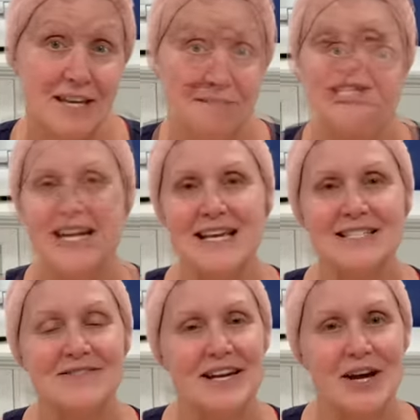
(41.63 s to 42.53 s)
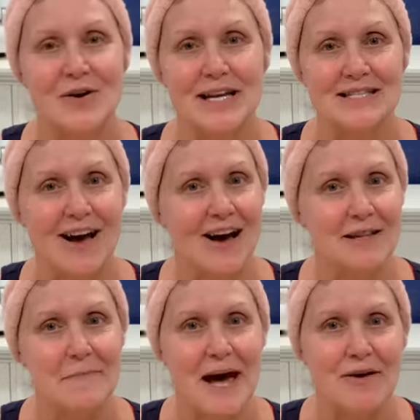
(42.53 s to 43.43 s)
So today's video is all
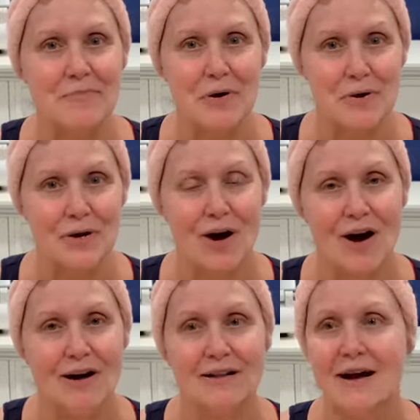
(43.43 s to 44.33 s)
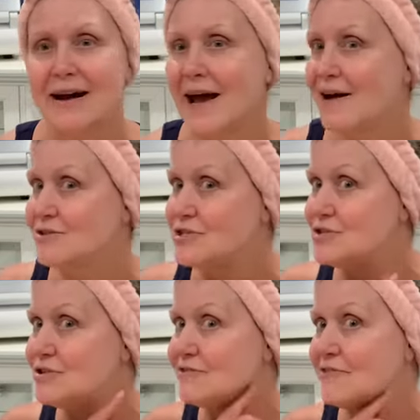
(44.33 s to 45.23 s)
about protocol on how to
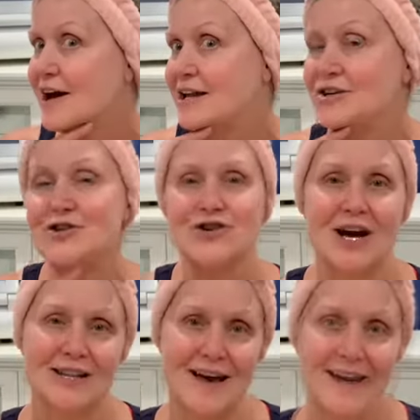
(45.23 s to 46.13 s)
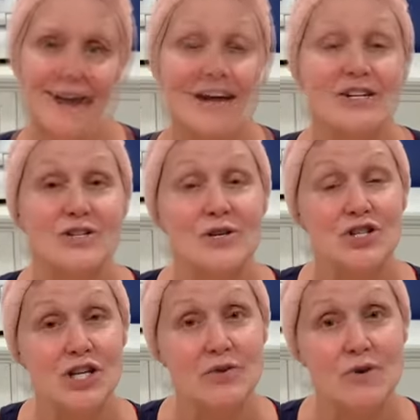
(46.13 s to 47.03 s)
define your jawline, how to do a
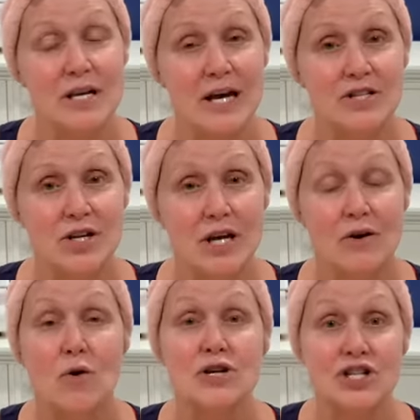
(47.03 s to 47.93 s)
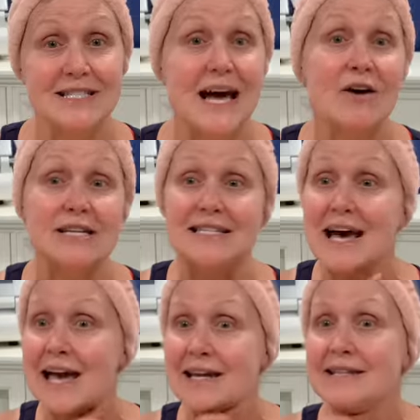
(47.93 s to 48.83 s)
chin reduction, or just how to
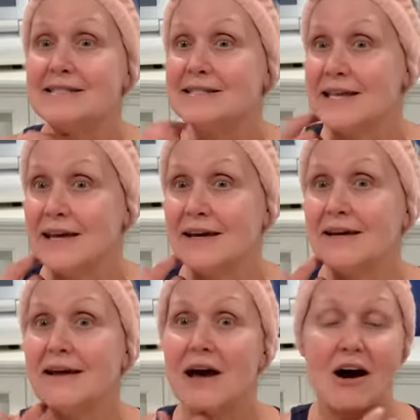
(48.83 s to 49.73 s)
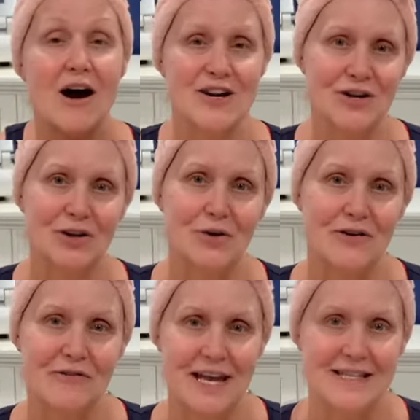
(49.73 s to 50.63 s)
tighten the skin on your lower
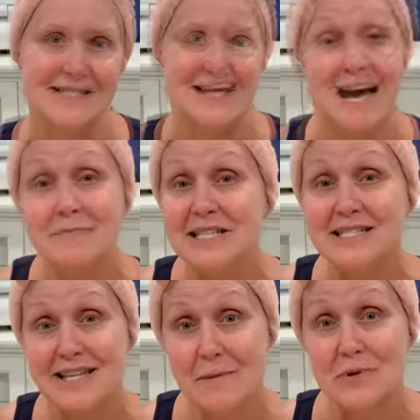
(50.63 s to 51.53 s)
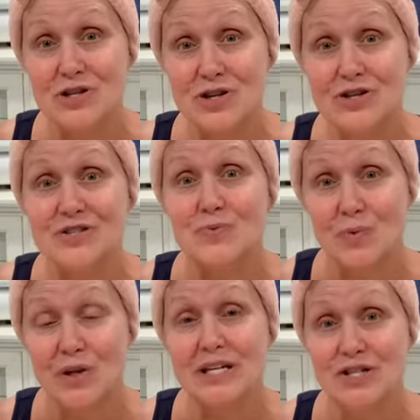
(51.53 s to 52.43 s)
face. Times and temperatures
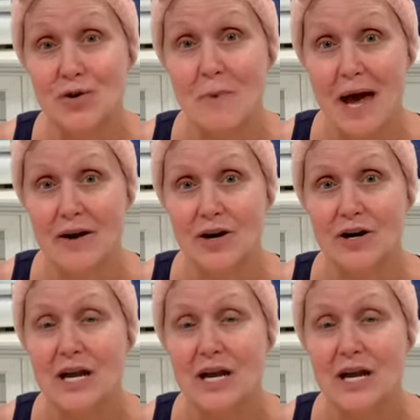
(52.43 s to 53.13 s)
really do matter.